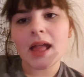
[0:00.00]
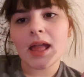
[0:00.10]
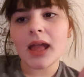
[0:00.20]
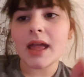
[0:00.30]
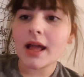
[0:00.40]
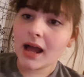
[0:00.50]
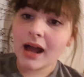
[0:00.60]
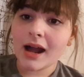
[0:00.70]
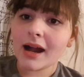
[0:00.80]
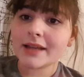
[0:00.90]
Hey
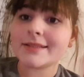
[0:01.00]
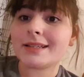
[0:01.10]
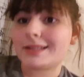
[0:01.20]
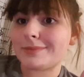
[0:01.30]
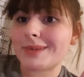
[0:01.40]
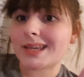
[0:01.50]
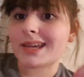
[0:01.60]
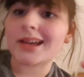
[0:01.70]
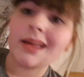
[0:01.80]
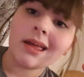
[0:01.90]
guys, it's
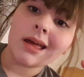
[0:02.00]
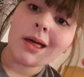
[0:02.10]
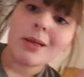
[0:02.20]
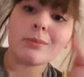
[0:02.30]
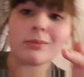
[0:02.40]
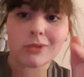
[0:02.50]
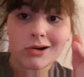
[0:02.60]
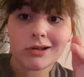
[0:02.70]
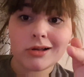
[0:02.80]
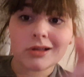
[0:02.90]
me,
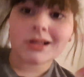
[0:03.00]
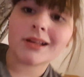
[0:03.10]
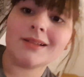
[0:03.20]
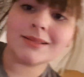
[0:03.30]
Bronk.